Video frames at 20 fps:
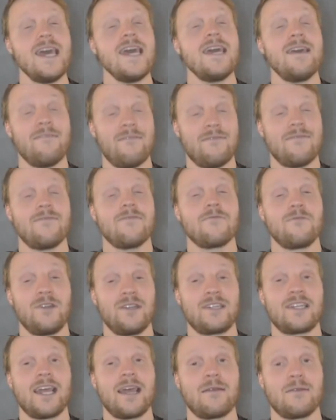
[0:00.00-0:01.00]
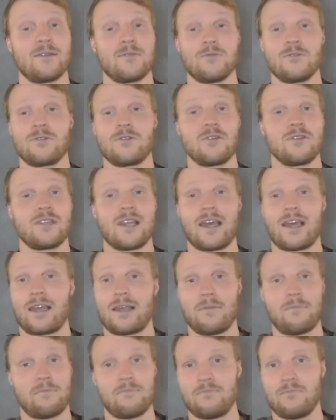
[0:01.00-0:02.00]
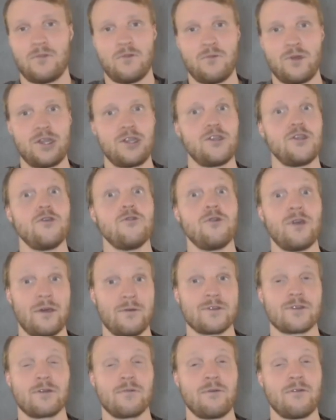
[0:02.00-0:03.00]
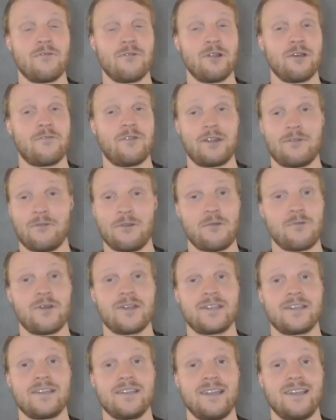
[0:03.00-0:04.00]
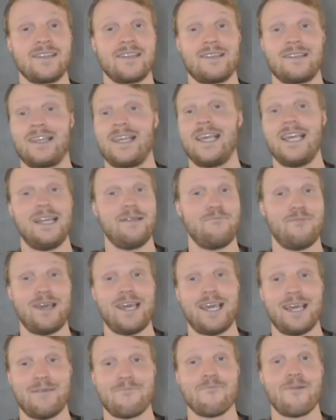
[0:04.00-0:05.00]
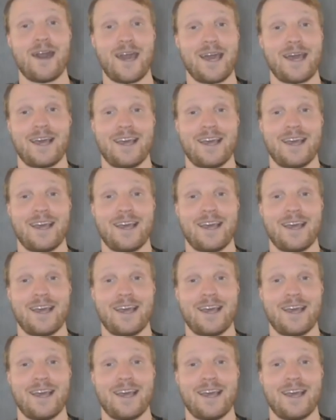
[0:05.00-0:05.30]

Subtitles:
If Reece James was just we knew he was going to be fully fit for the rest of the season, he'd be my